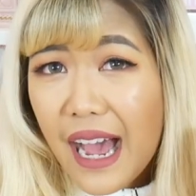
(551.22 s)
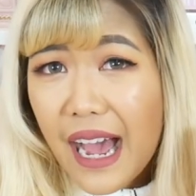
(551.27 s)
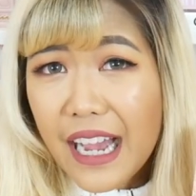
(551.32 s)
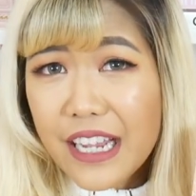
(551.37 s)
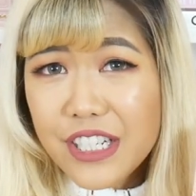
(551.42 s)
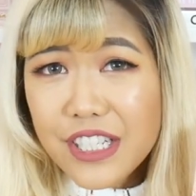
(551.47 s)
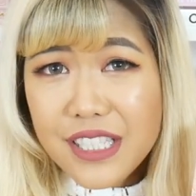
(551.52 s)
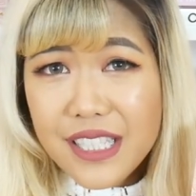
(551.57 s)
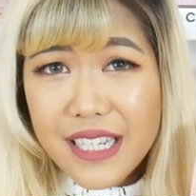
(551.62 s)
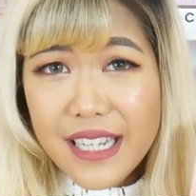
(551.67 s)
I
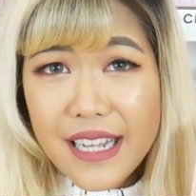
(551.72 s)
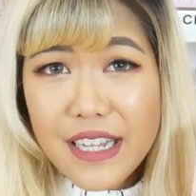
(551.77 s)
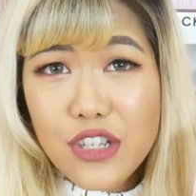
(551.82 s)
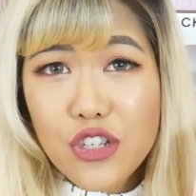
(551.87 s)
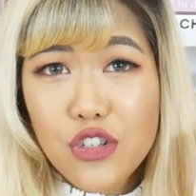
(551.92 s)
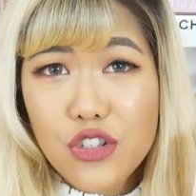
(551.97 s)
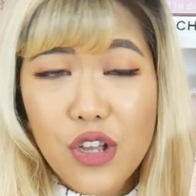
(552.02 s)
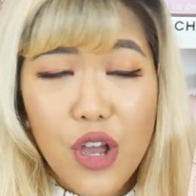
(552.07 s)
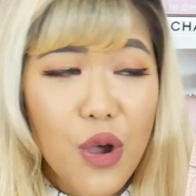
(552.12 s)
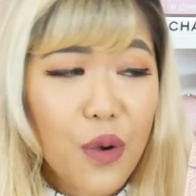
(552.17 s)
just think it's
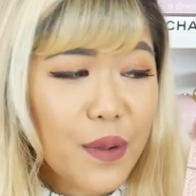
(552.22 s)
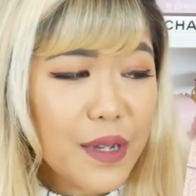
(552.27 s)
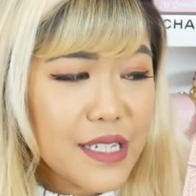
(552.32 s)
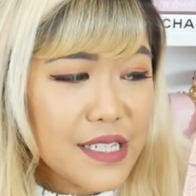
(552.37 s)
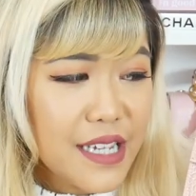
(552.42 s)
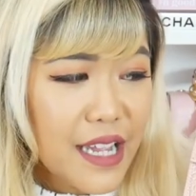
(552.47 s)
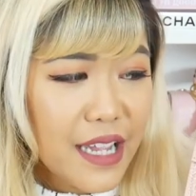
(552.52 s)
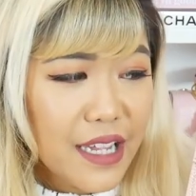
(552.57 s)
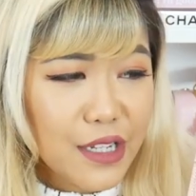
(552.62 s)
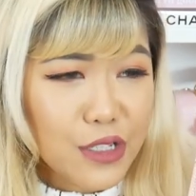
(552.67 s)
so
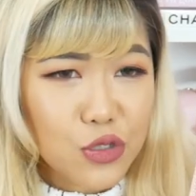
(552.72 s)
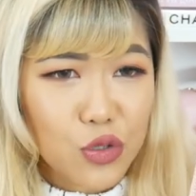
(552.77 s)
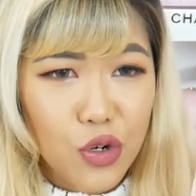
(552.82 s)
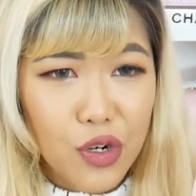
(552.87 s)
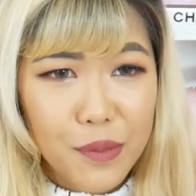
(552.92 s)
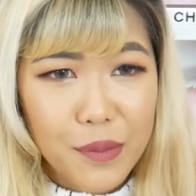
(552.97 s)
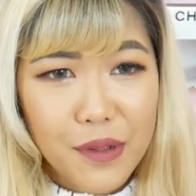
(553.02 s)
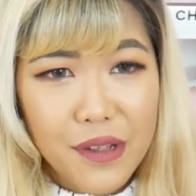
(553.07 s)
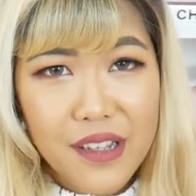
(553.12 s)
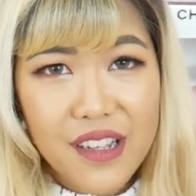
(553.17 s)
dang
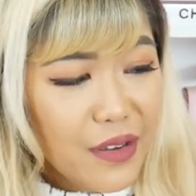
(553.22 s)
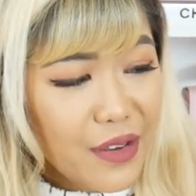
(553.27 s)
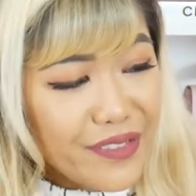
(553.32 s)
adorable.